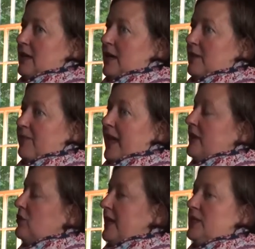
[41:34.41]
Um,
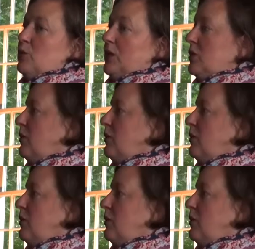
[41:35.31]
and grains work